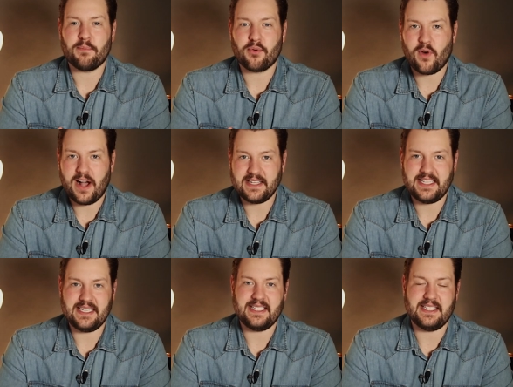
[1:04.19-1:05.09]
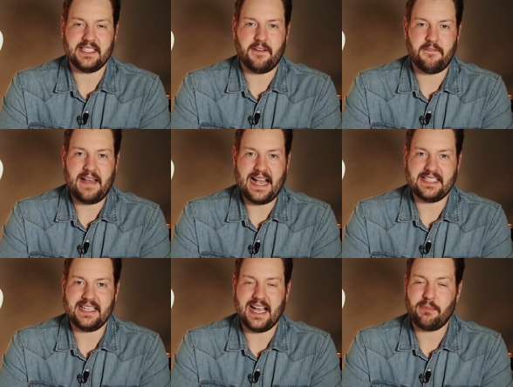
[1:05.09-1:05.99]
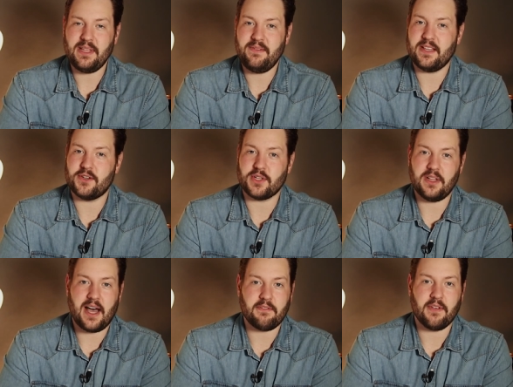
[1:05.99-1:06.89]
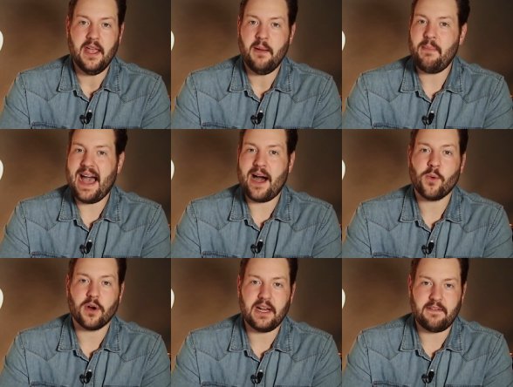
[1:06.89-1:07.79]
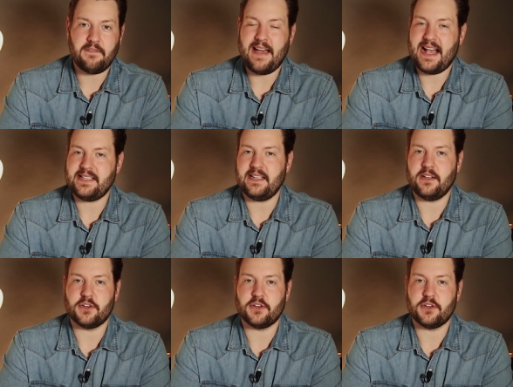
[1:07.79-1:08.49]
the processes of fasting. I believe that there's a lot of power in fasting.